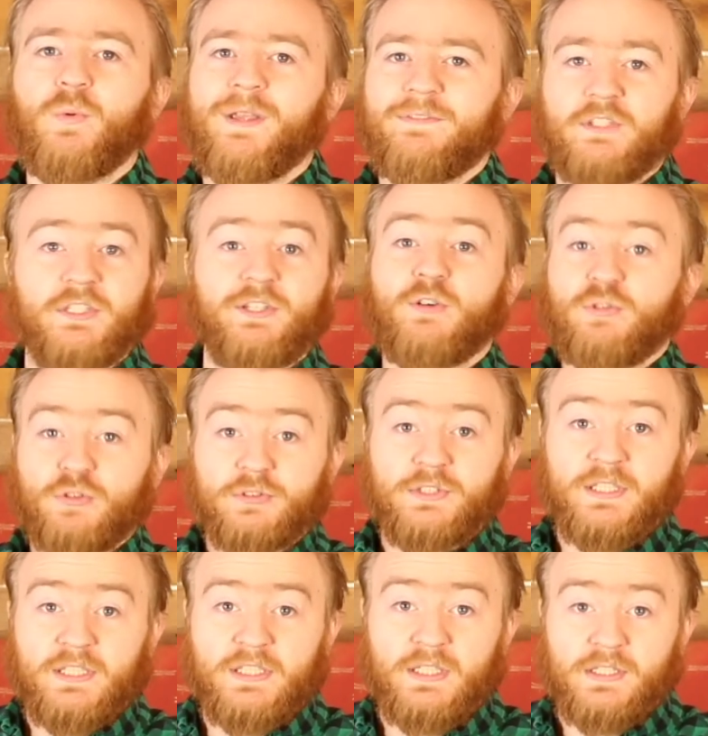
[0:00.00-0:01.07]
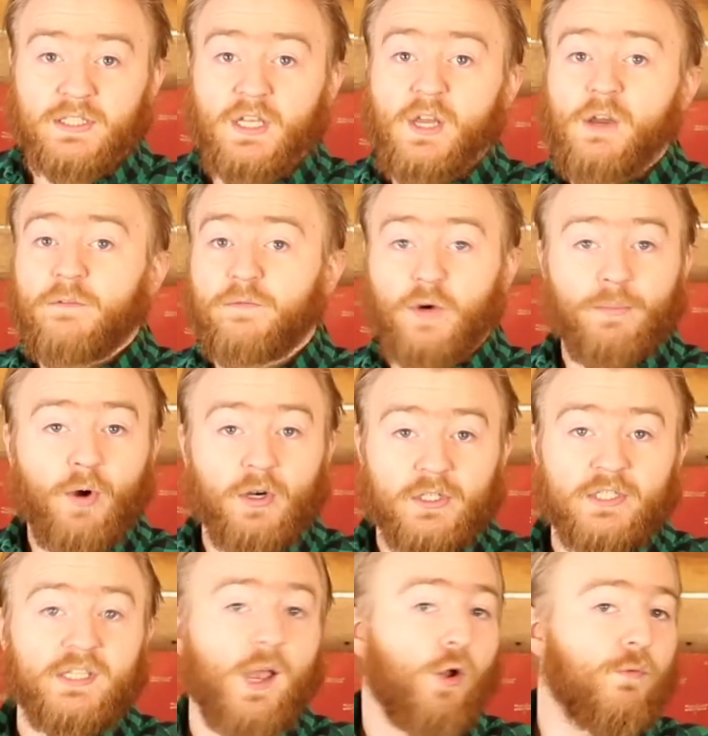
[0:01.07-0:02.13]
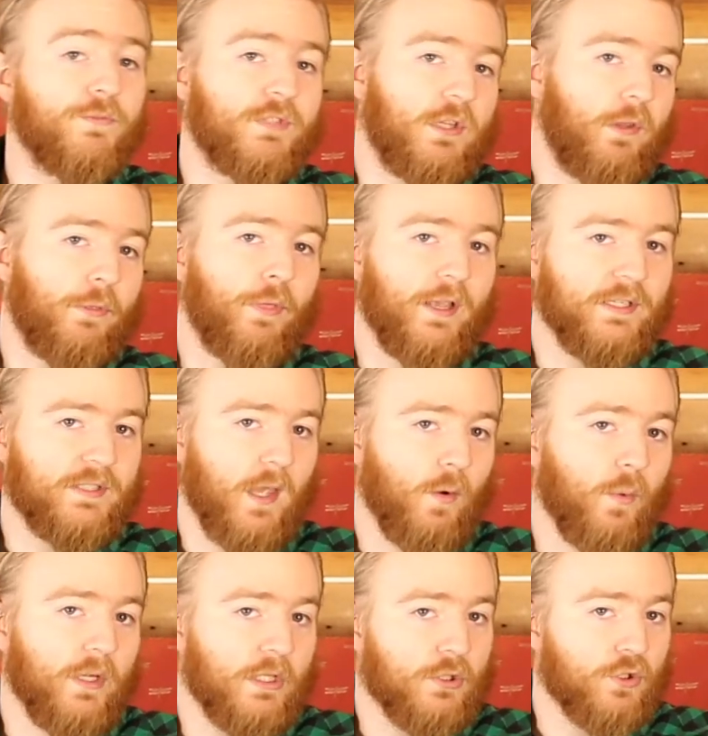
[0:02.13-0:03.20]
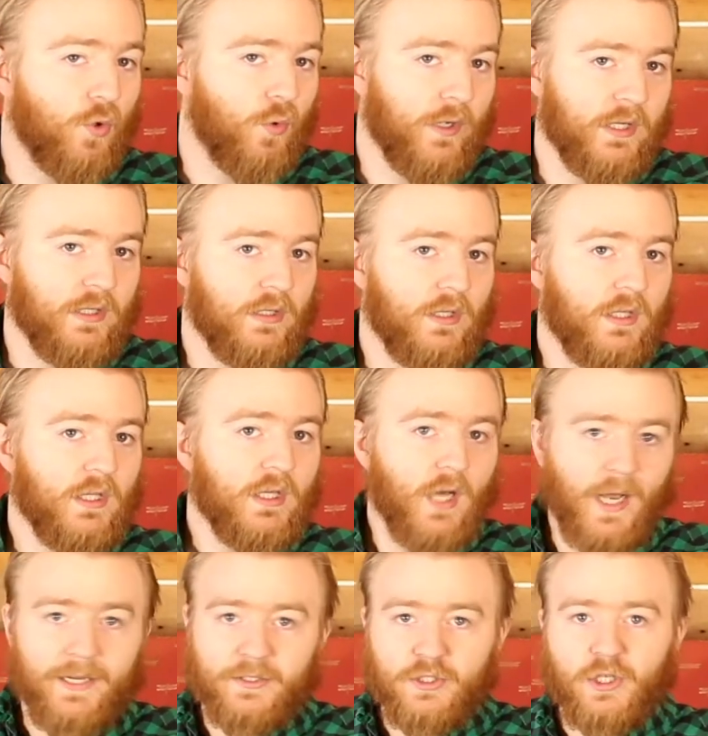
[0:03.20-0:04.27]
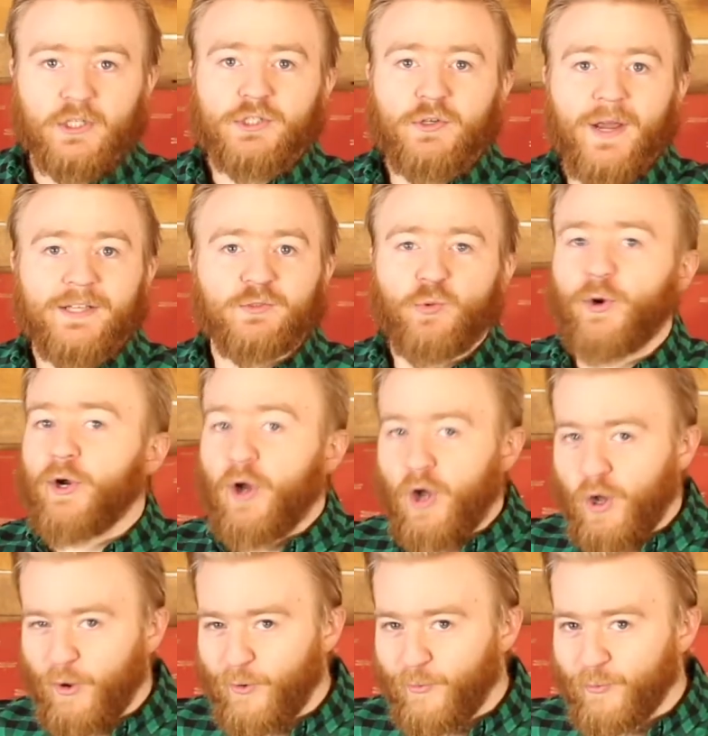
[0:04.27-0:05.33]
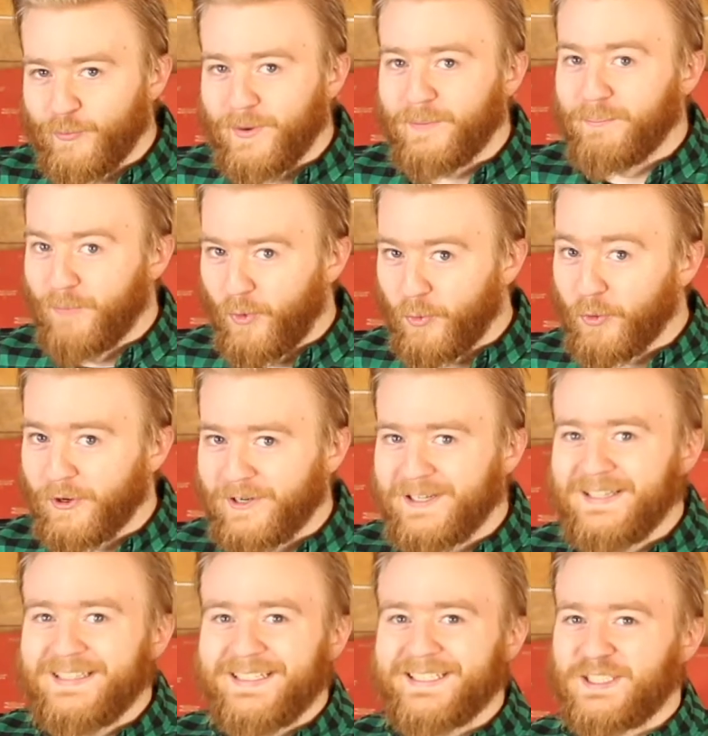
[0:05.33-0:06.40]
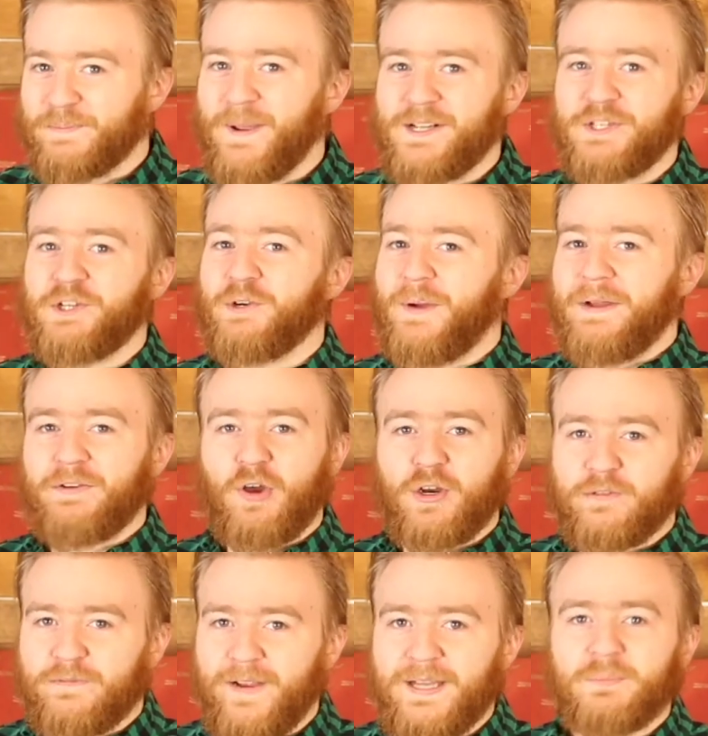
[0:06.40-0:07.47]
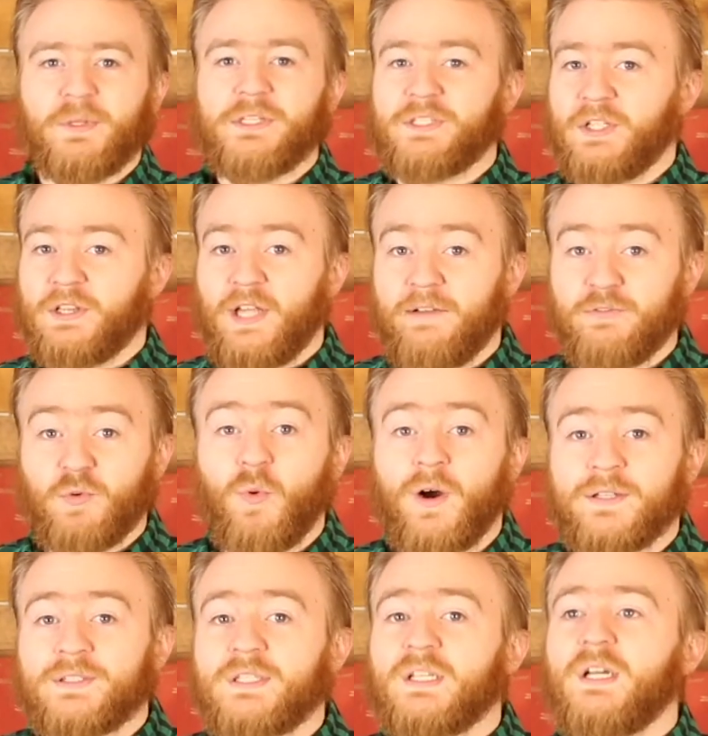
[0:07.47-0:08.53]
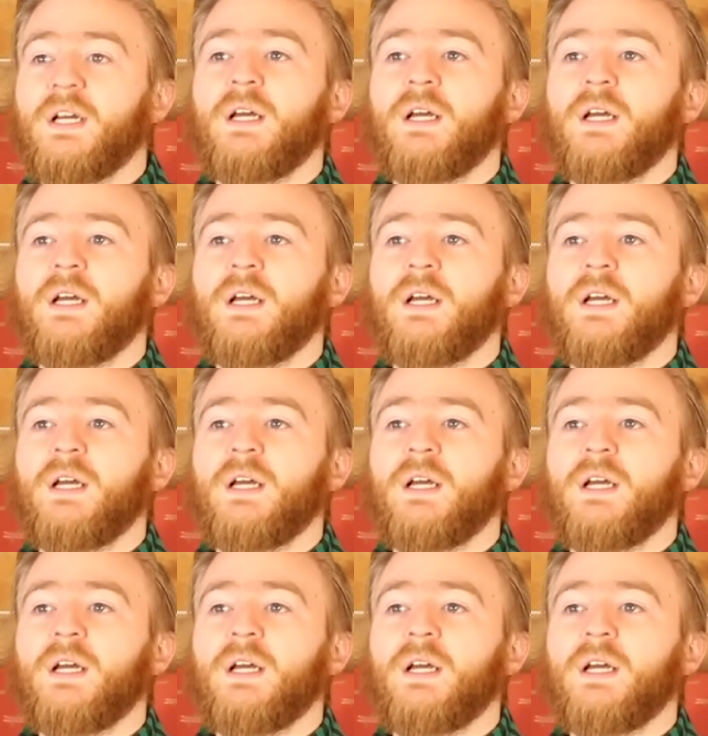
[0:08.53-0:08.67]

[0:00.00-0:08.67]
have to social distance from ourselves and the things that we enjoy. I encourage you, as we're home more, especially around our families and loved ones,